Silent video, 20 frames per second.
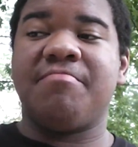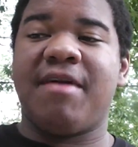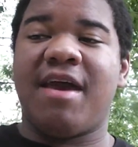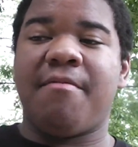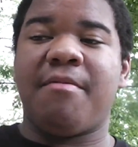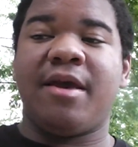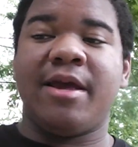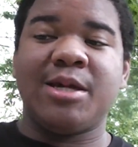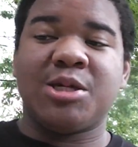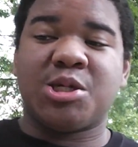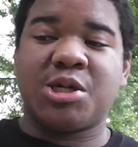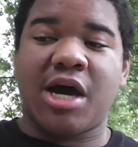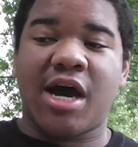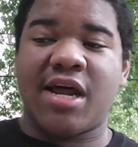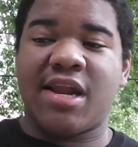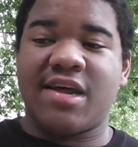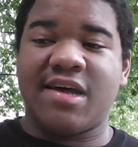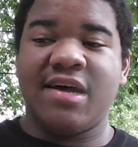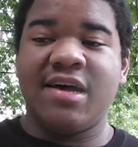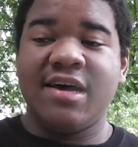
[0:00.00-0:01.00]
Maybe he's
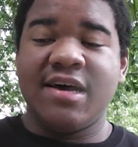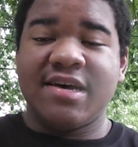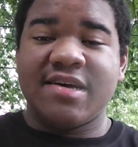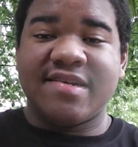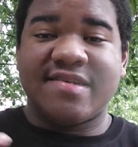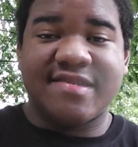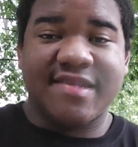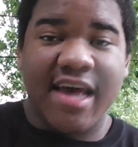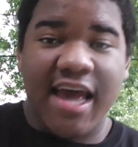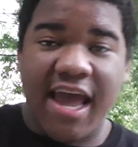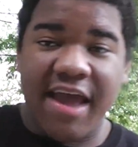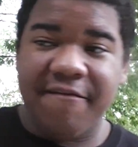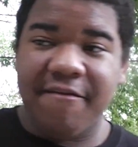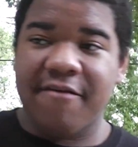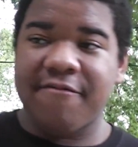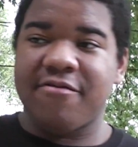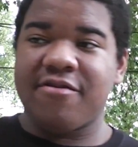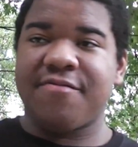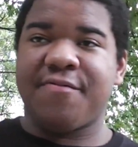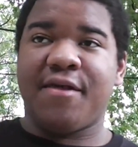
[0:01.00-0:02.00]
trying to save
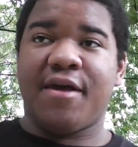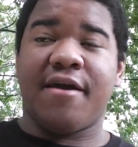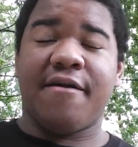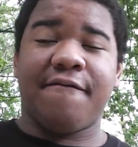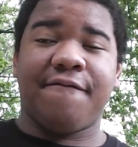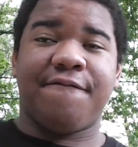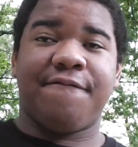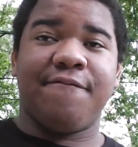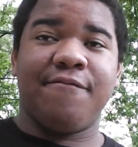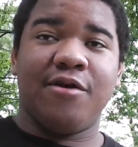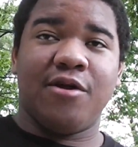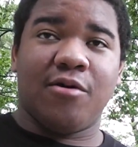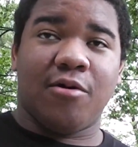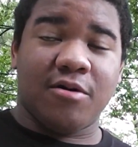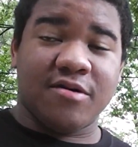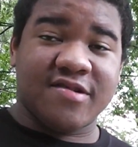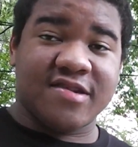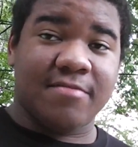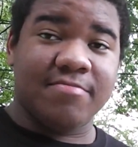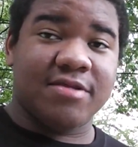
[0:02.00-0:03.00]
everything,
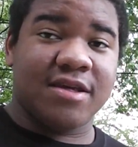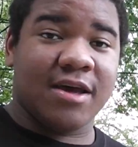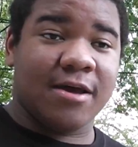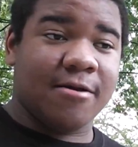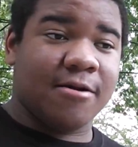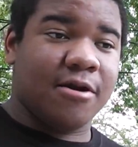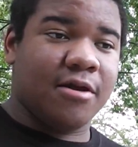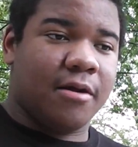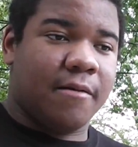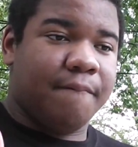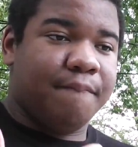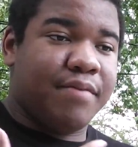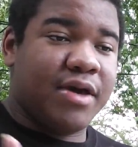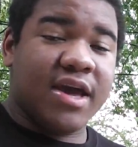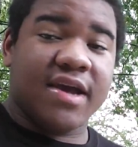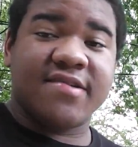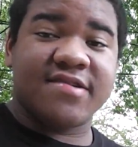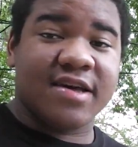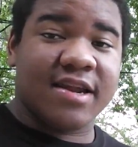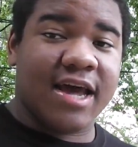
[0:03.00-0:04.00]
or something,
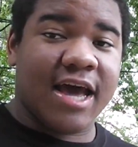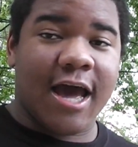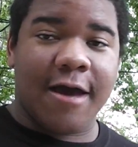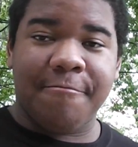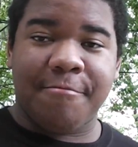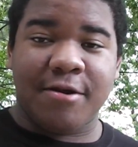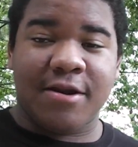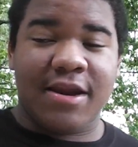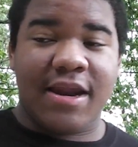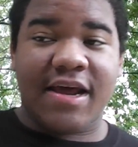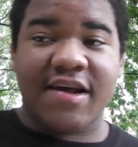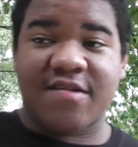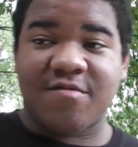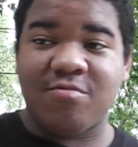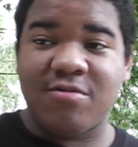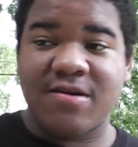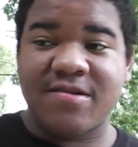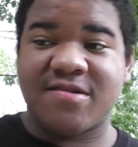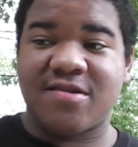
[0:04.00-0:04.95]
big is going to happen next week.